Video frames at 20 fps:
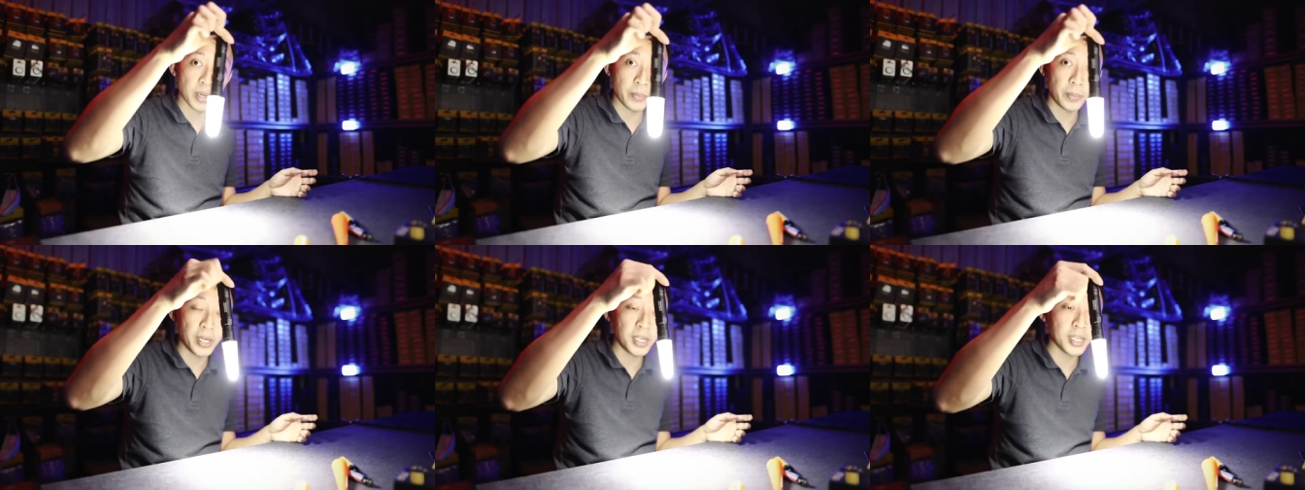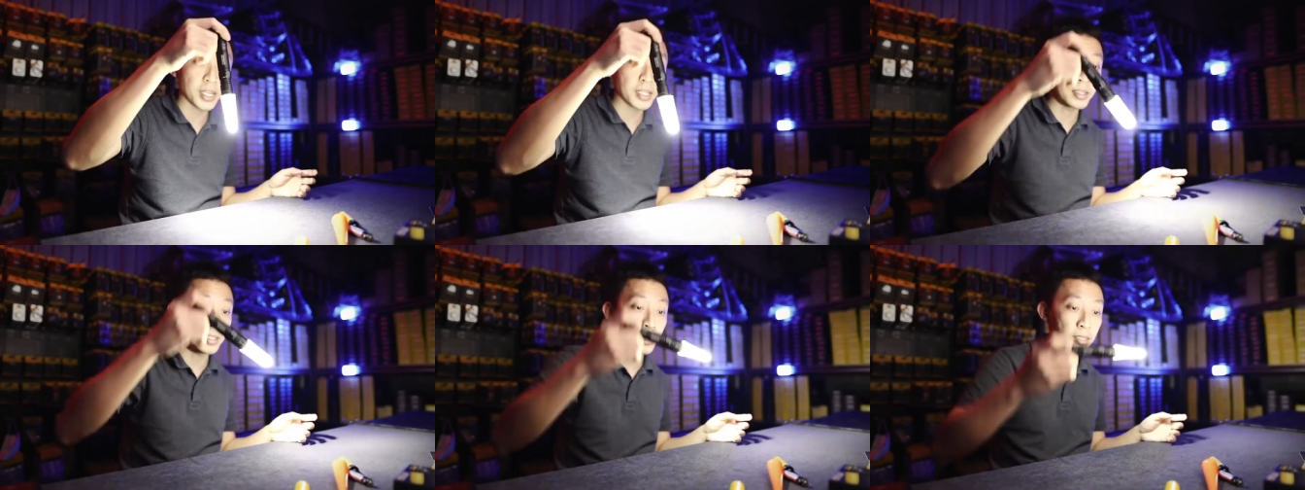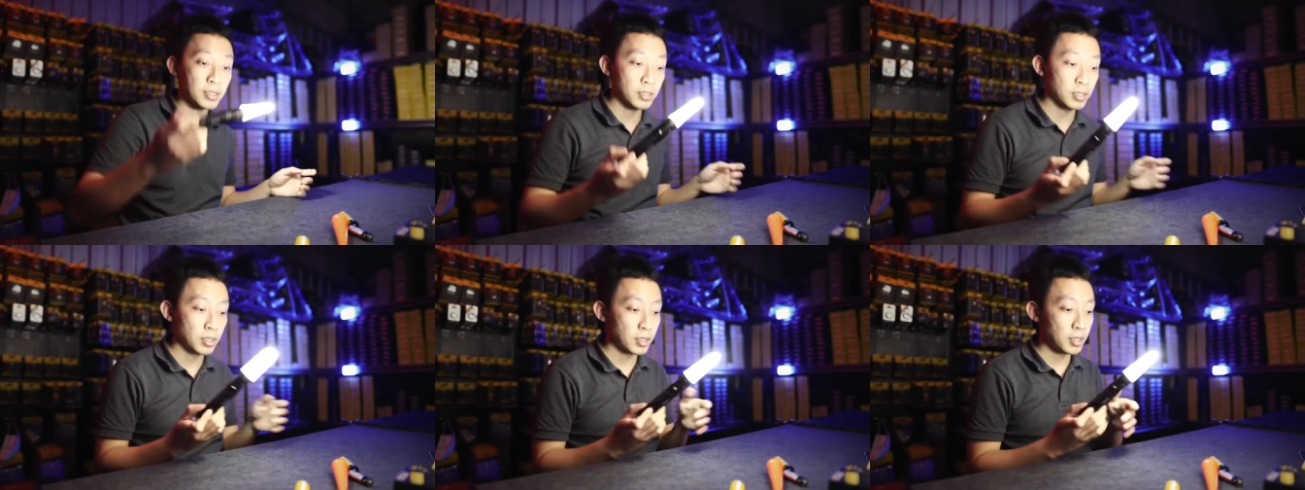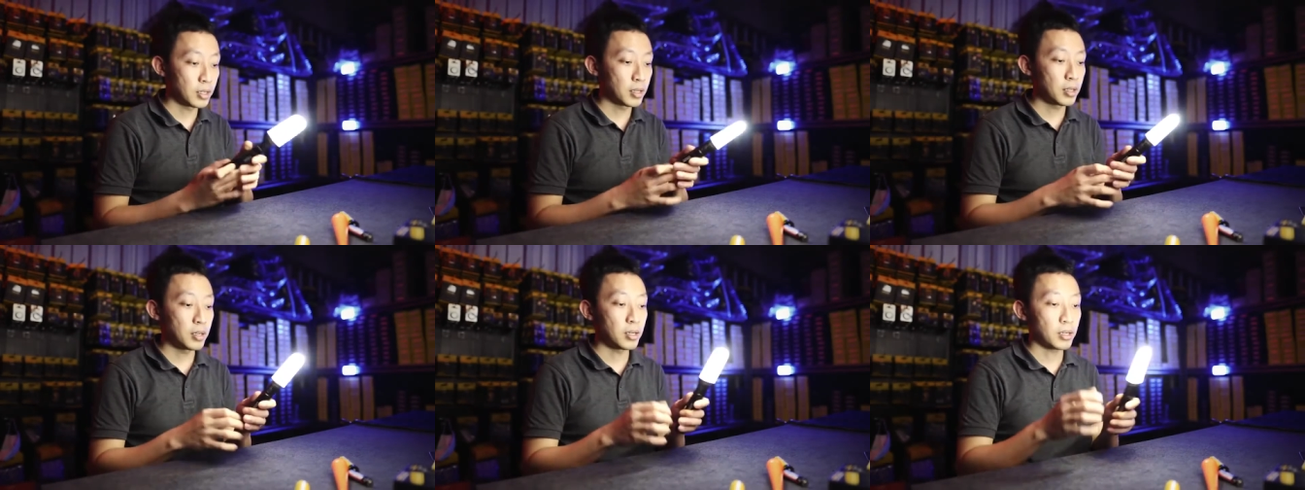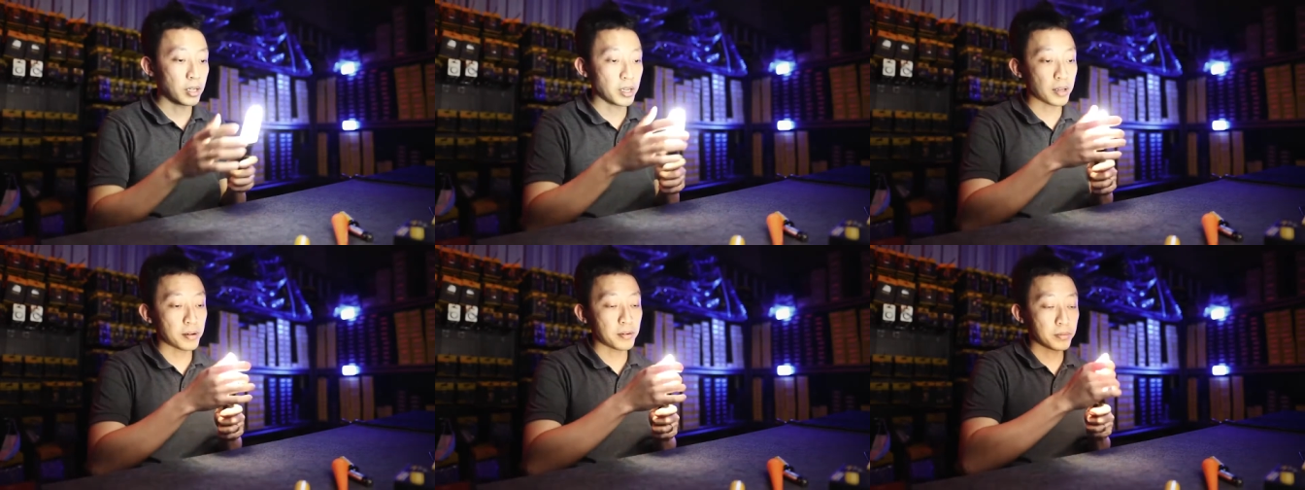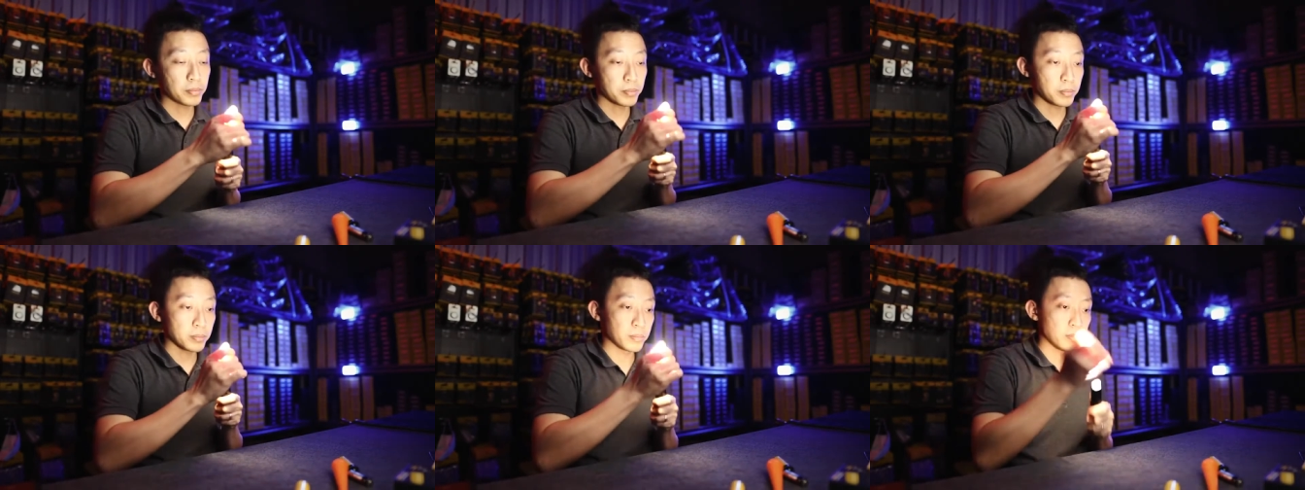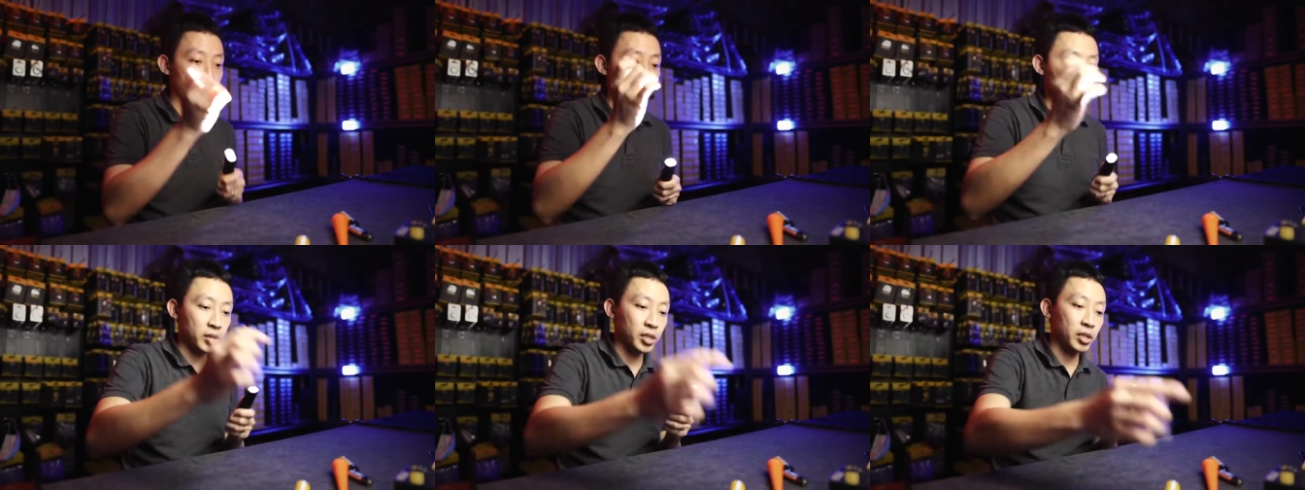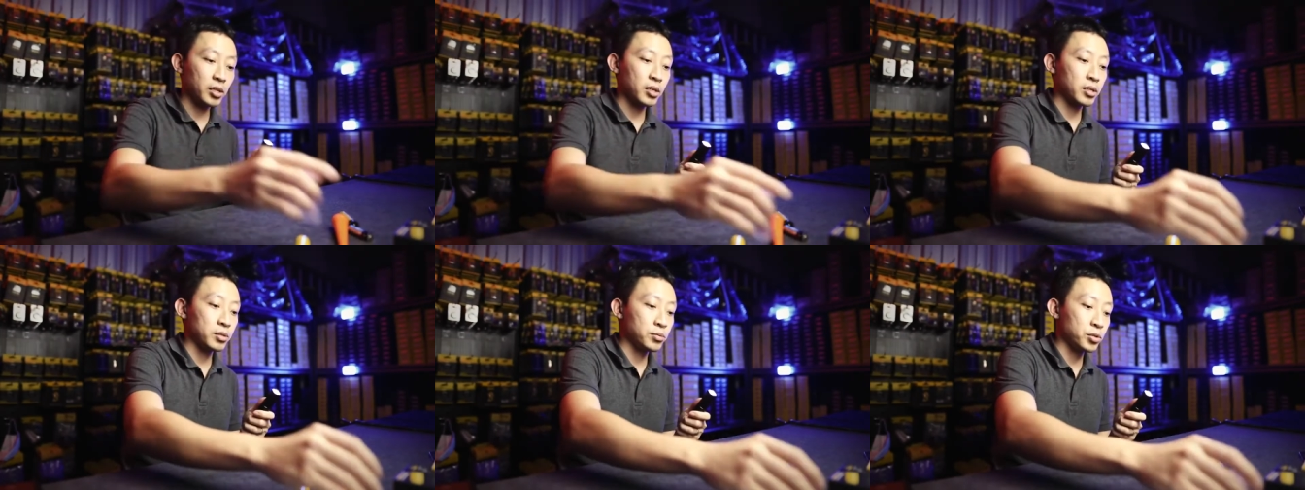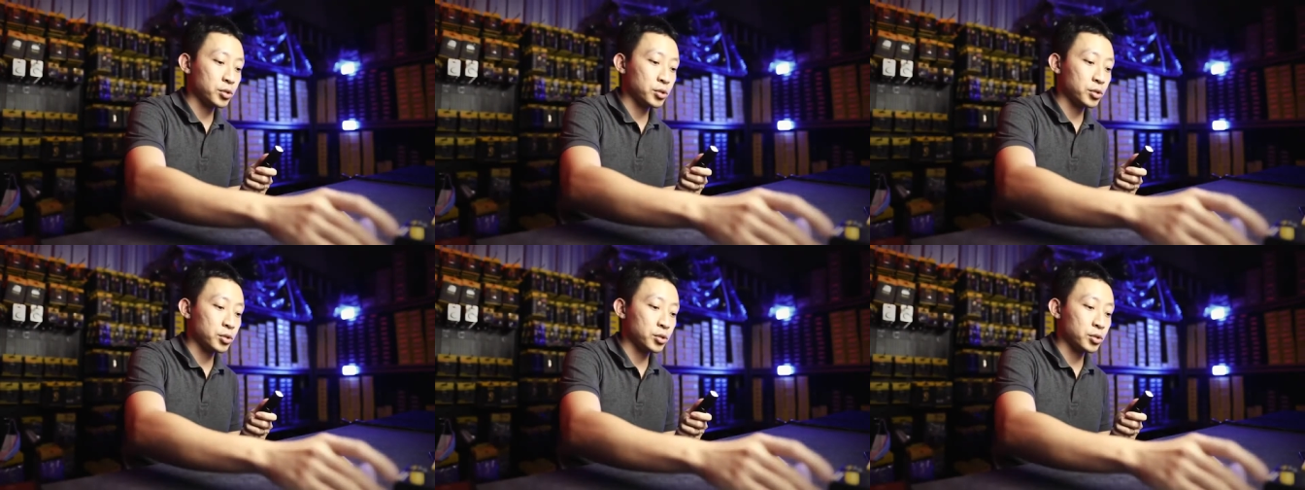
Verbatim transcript: camping lantern, okay? You can